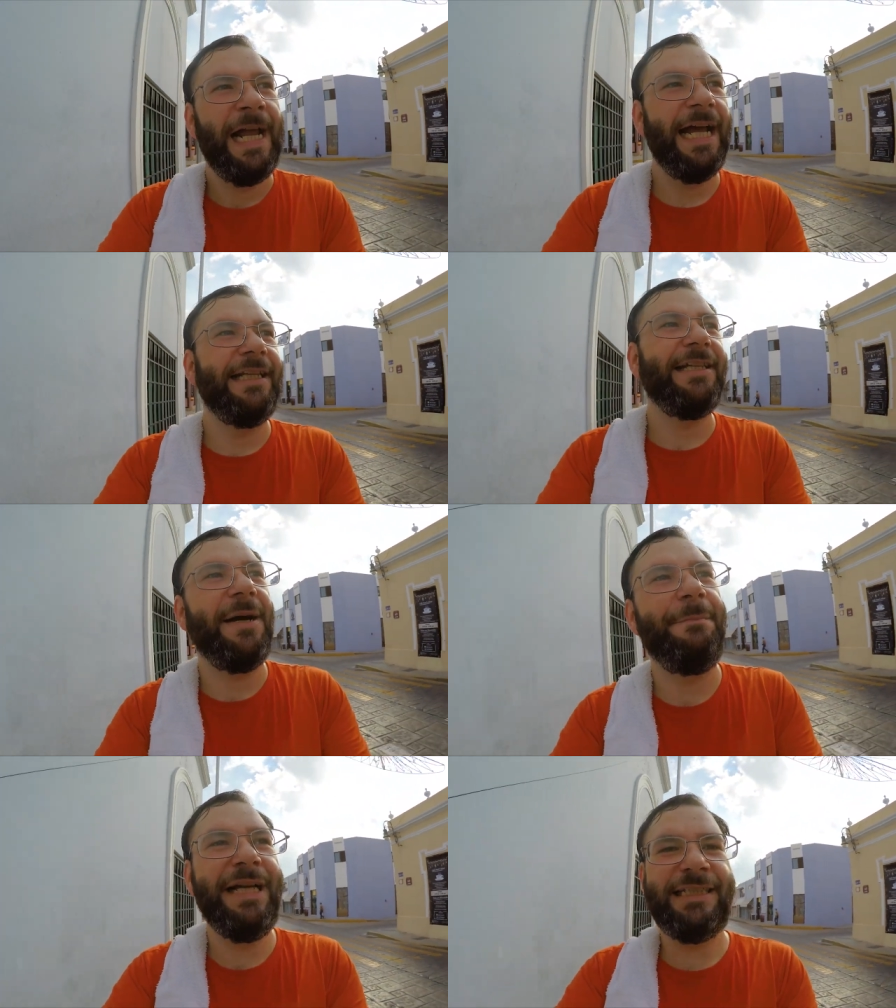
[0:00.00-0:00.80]
And
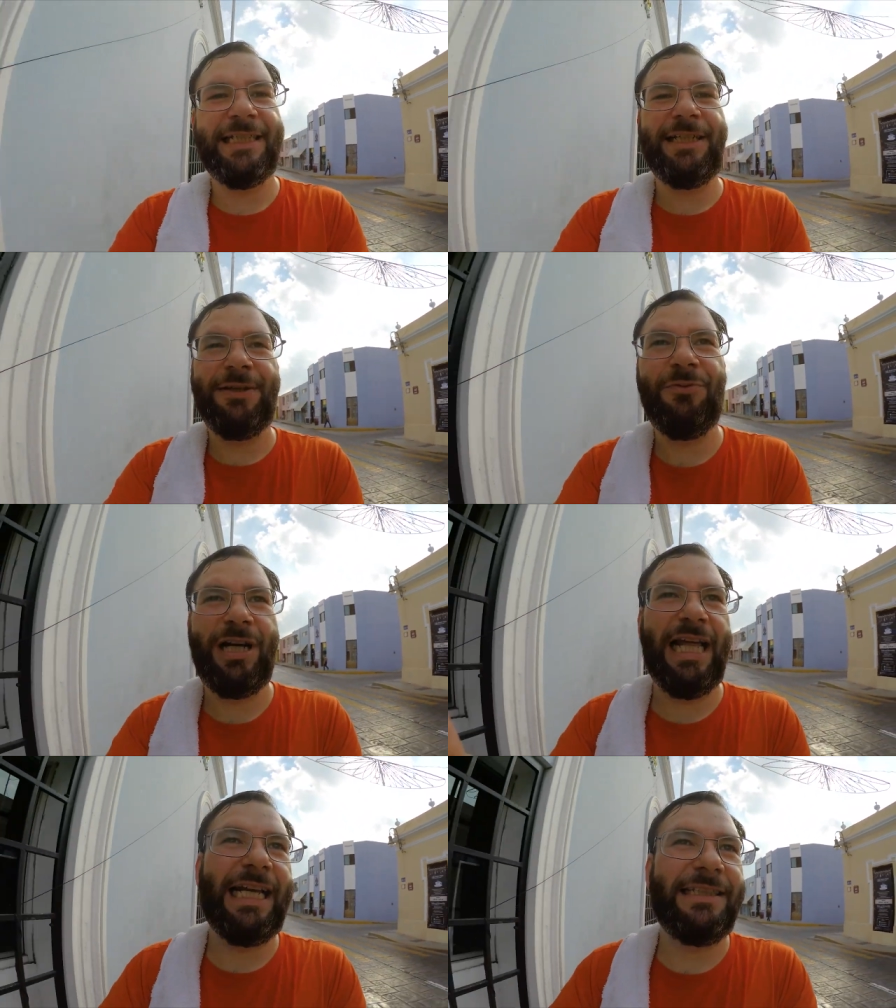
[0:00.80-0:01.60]
uh, basically,
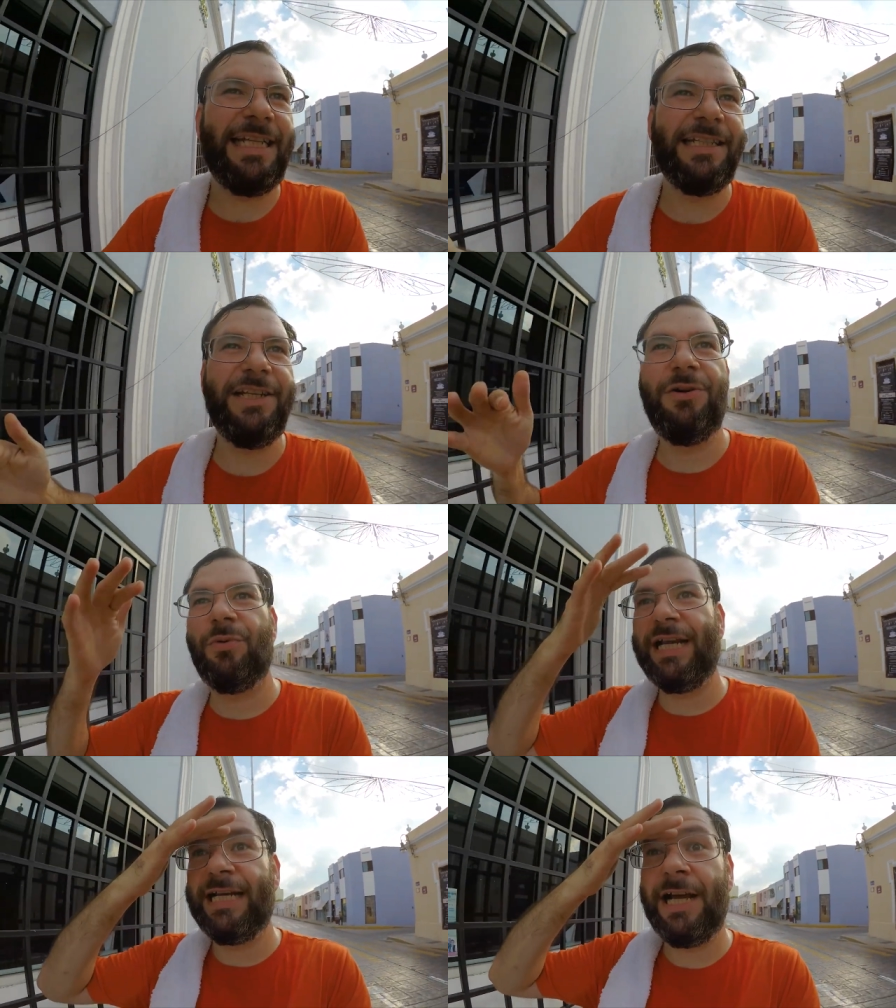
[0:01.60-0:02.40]
what, like I said, you know,
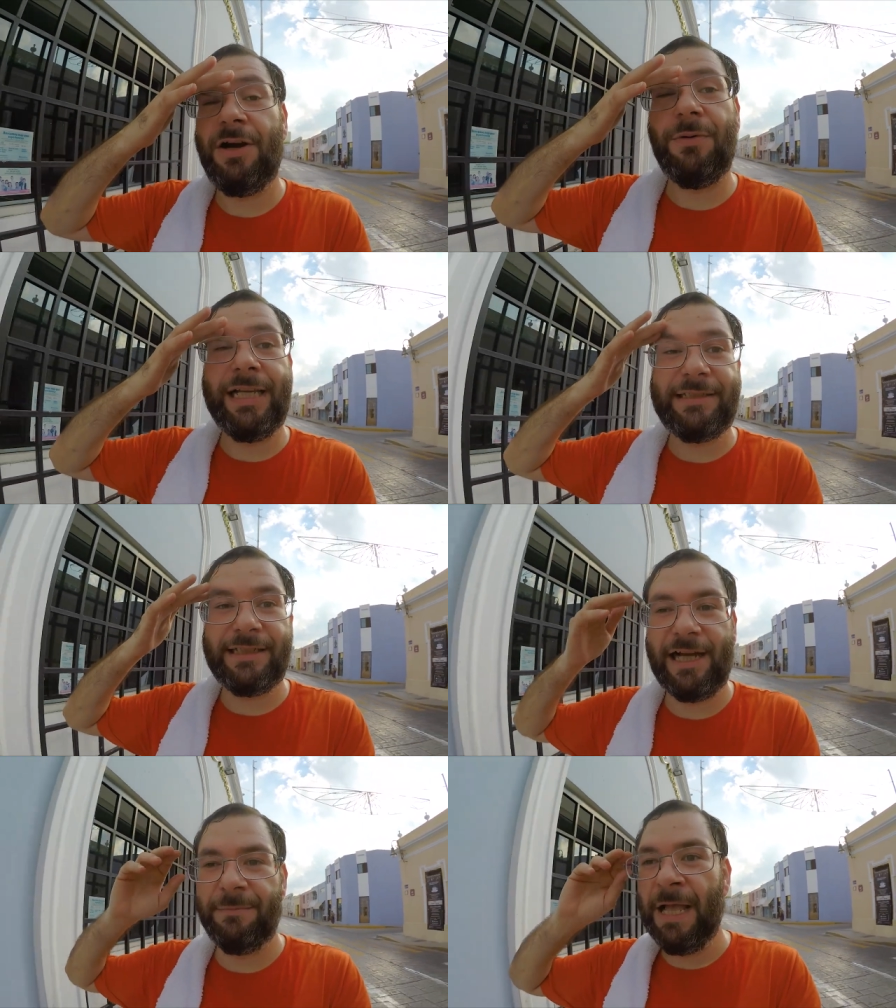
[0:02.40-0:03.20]
right now it's
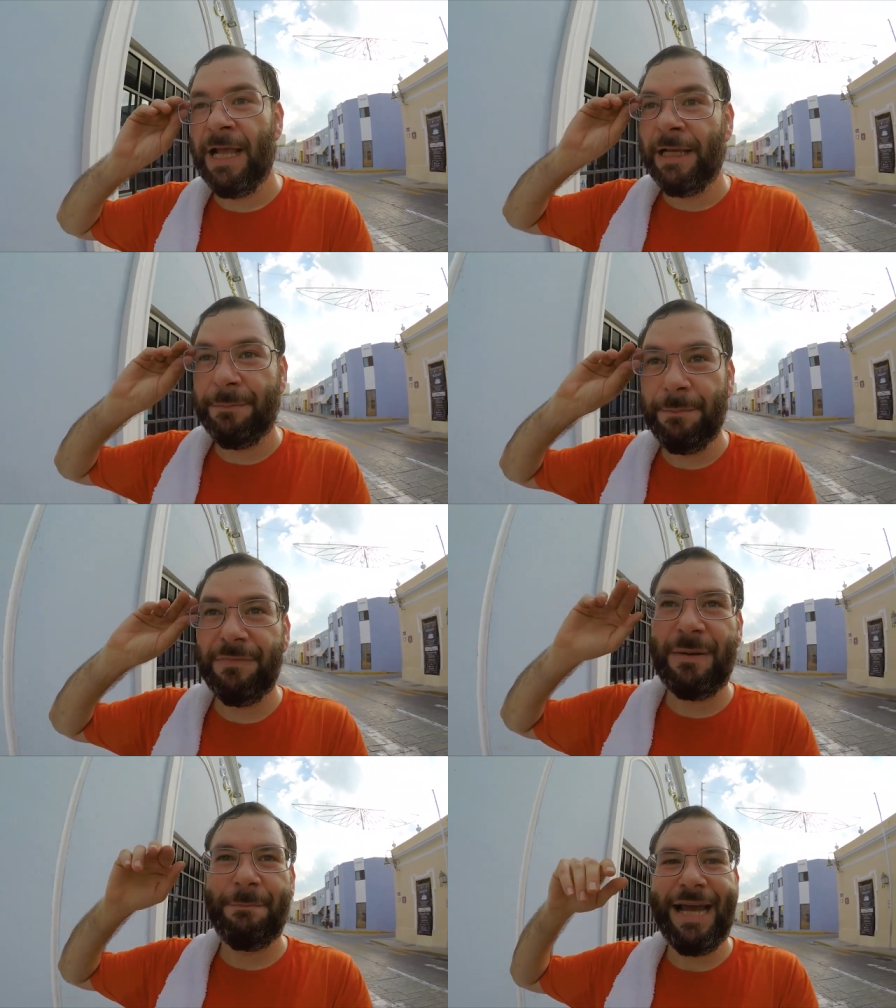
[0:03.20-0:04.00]
um,
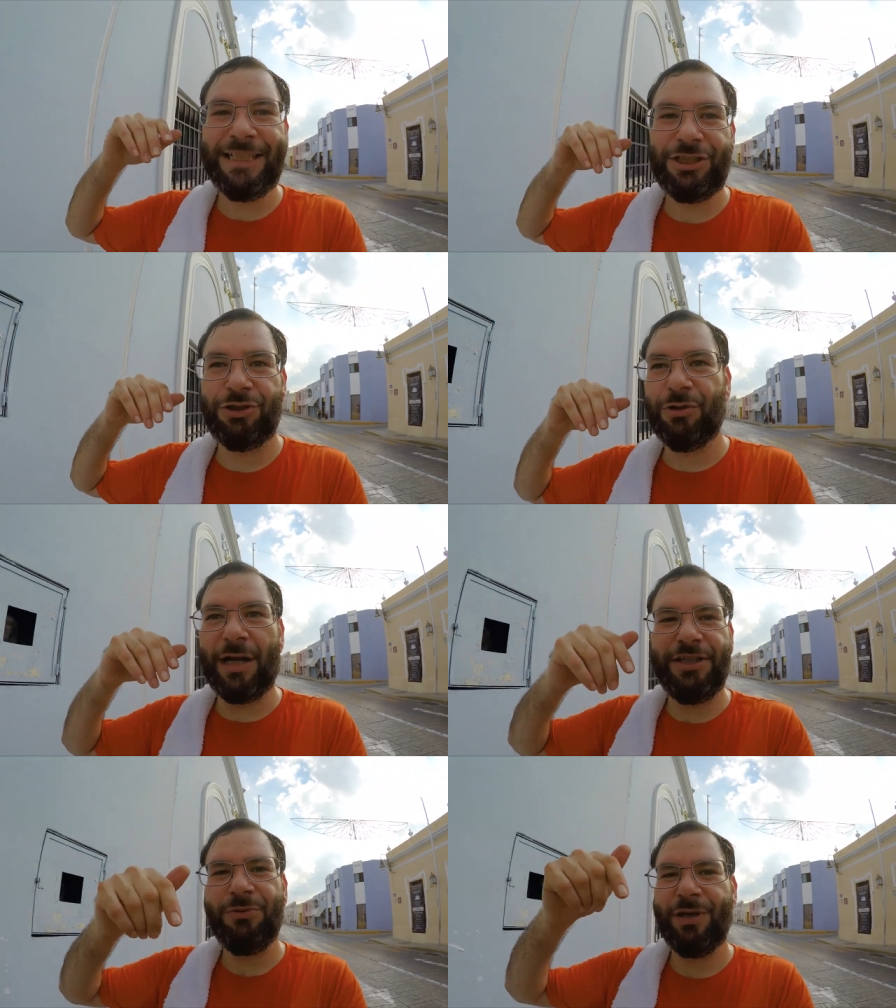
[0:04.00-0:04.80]
the main,
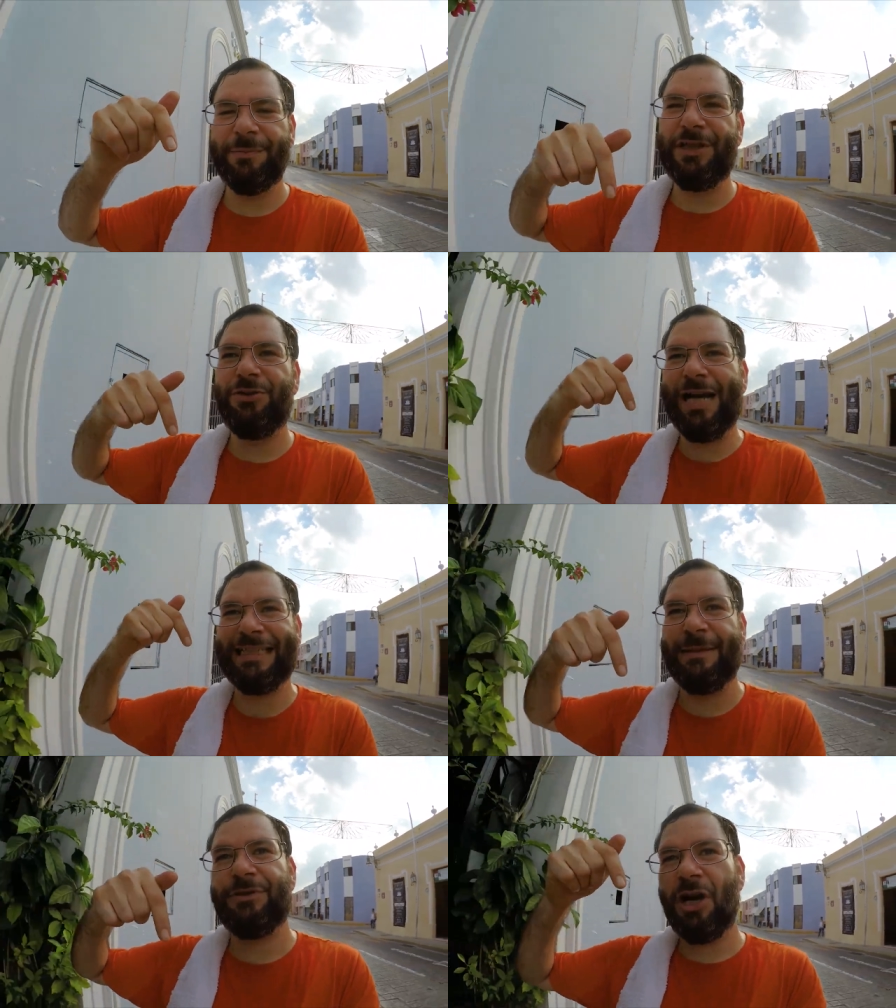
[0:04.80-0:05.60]
uh, you know what I'm gonna do
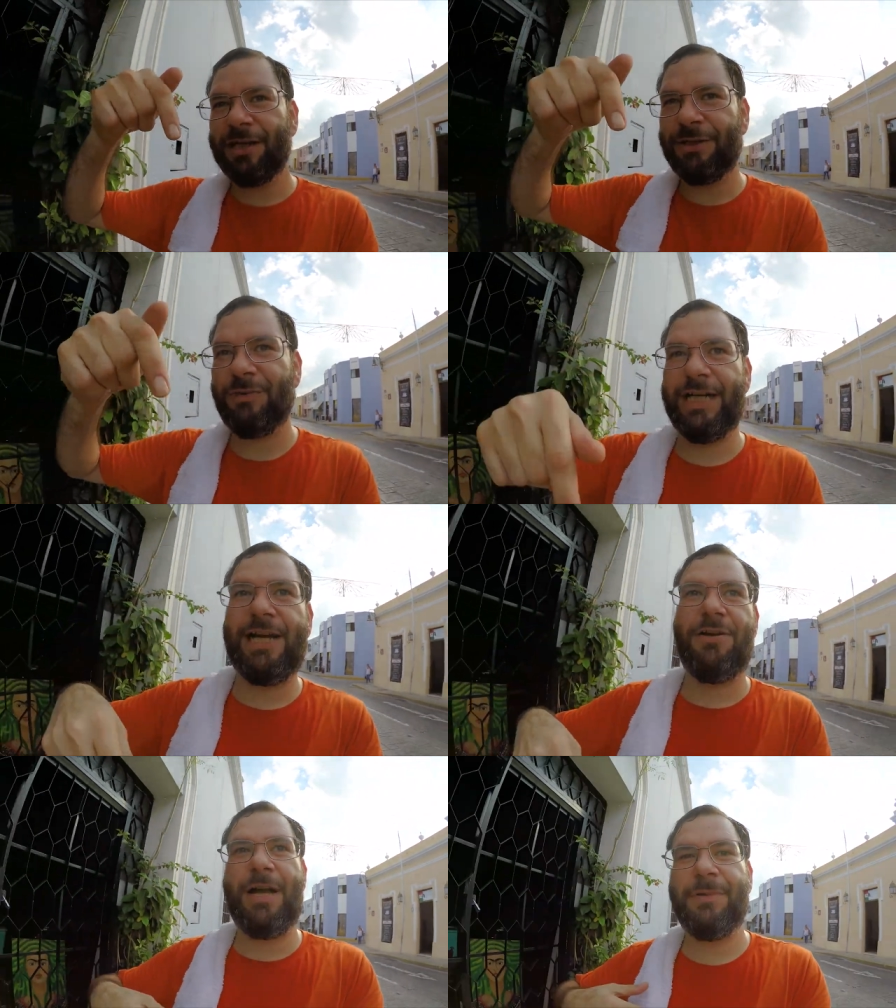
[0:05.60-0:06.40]
as I'm talking right
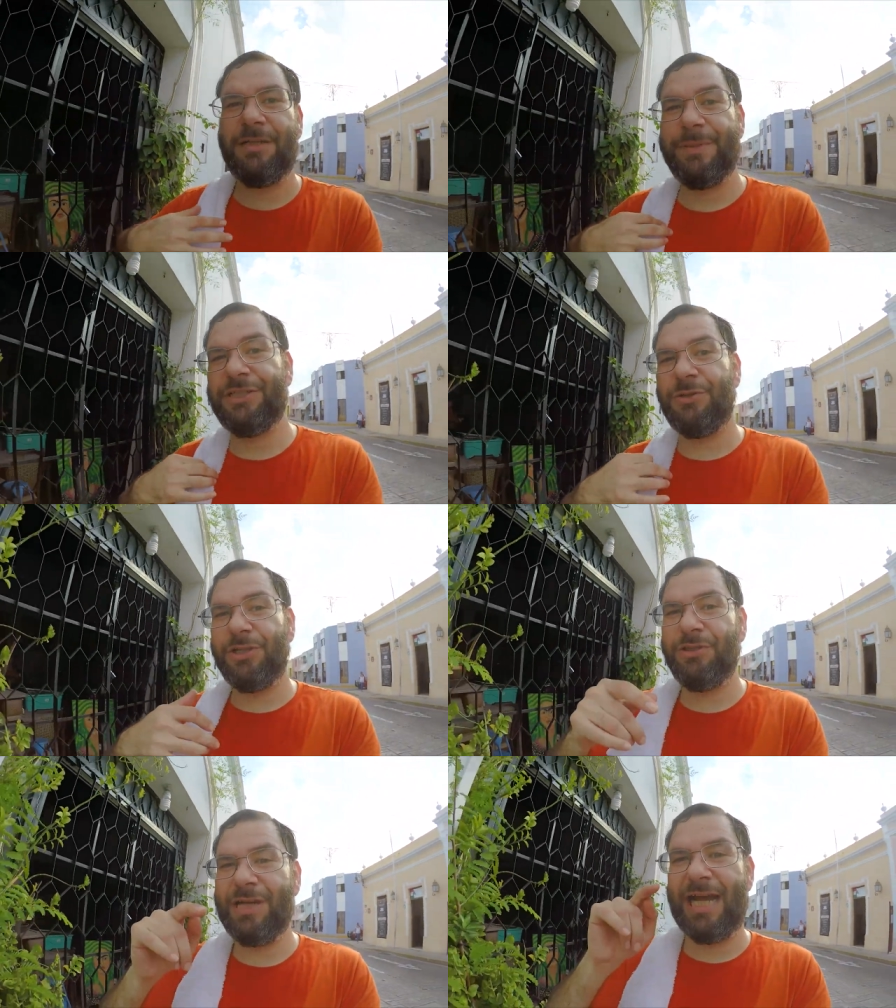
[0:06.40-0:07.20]
now, I'm gonna be
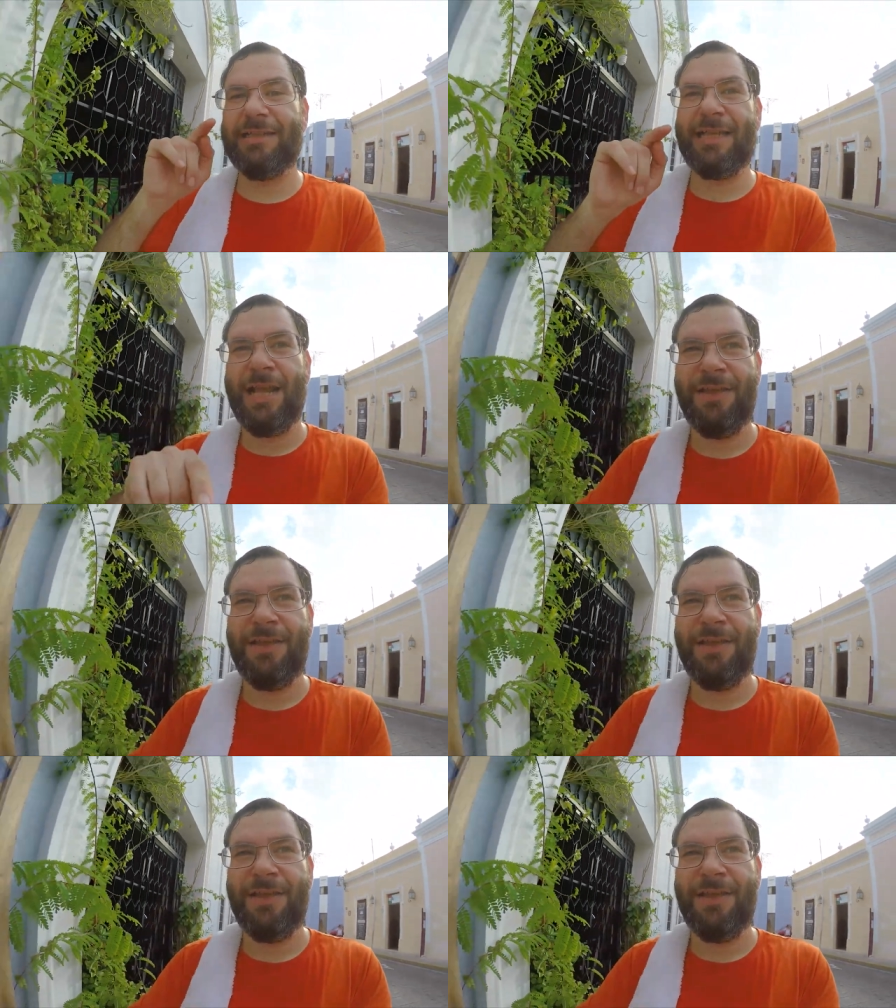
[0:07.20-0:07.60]
showing you guys